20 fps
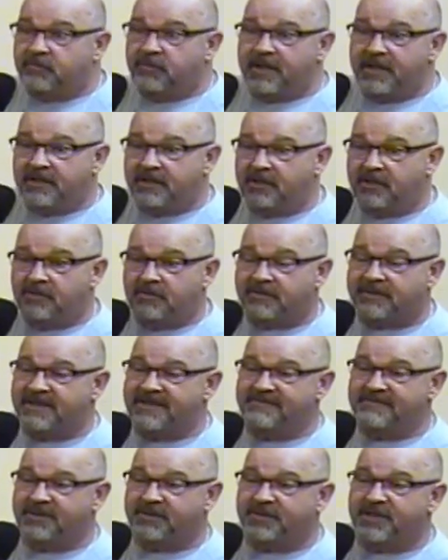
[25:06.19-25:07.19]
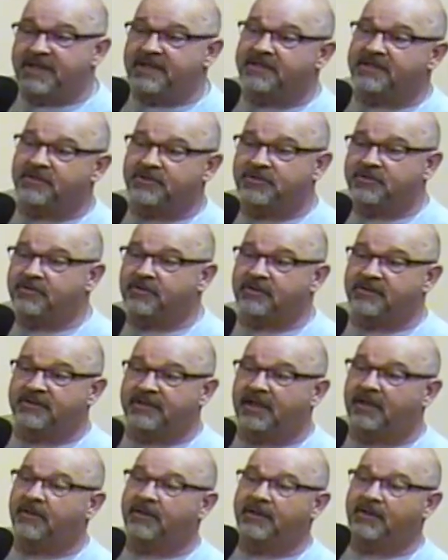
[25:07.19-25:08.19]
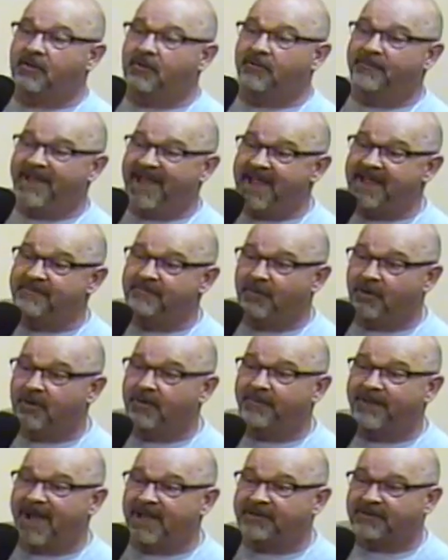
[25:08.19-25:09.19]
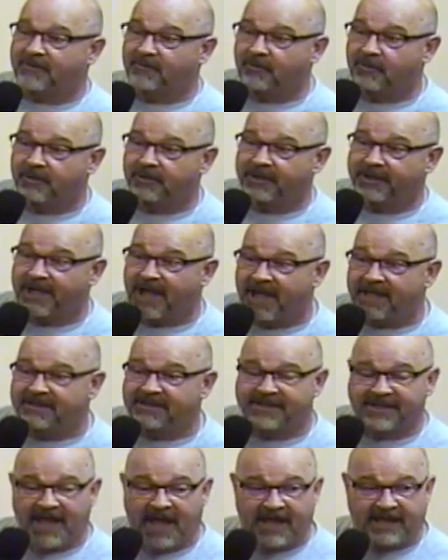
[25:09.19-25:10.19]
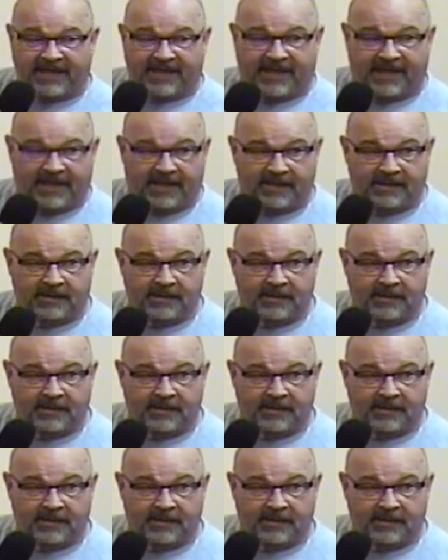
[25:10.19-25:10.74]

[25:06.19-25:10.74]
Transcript: when do you seem to think that you can tell the old man more about the Word of God than I can?